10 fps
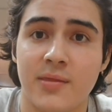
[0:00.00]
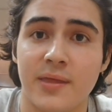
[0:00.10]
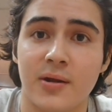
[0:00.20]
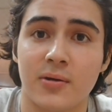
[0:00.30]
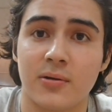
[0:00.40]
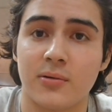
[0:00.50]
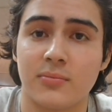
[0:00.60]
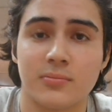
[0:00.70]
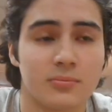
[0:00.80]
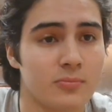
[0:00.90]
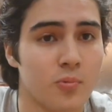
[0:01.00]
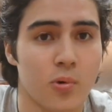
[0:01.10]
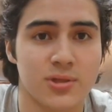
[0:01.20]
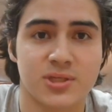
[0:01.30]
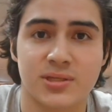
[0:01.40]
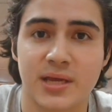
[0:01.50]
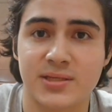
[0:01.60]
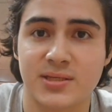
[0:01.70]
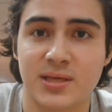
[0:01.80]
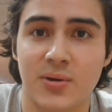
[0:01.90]
They are what's
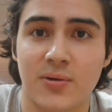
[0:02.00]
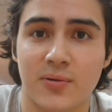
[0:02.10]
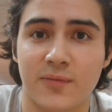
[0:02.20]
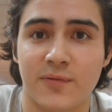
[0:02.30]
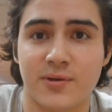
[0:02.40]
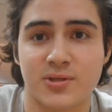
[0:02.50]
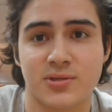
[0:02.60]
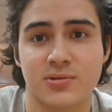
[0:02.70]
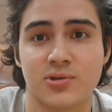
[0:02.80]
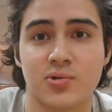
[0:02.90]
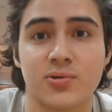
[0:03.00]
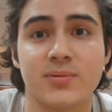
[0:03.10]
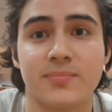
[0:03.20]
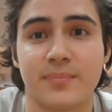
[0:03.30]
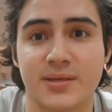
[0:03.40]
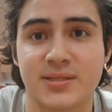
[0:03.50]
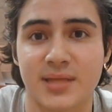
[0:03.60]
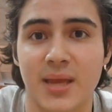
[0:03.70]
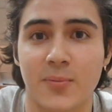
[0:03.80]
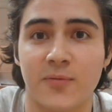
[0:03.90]
necessary in order for us to be
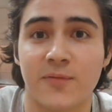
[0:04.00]
stable,